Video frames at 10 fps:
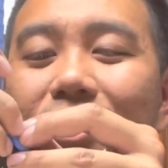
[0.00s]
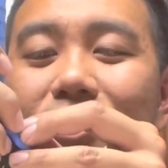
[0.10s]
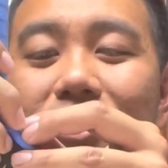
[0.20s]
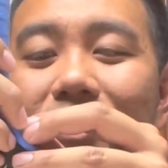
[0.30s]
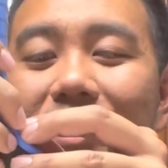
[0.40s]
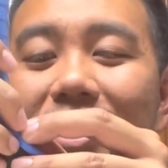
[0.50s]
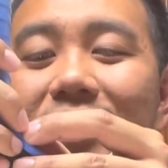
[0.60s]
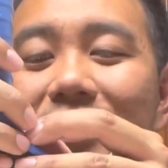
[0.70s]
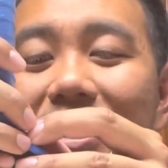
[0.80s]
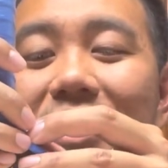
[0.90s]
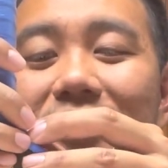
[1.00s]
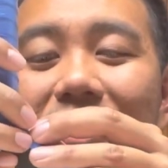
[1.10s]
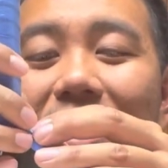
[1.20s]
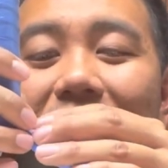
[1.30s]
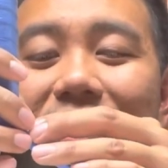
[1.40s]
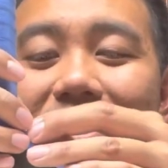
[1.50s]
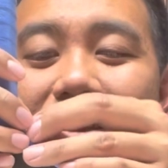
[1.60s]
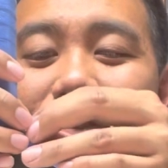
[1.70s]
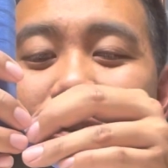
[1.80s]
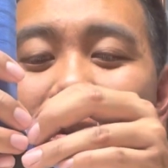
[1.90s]
shoot, these are costing
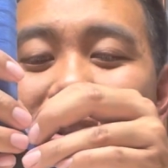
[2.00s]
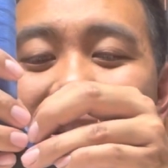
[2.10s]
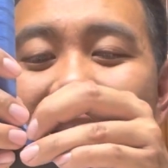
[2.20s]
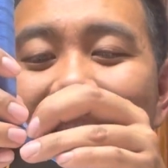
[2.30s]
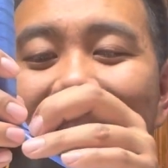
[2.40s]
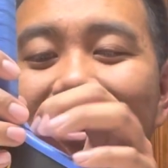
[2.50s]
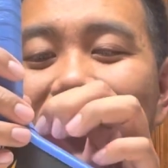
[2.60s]
a fortune, you know.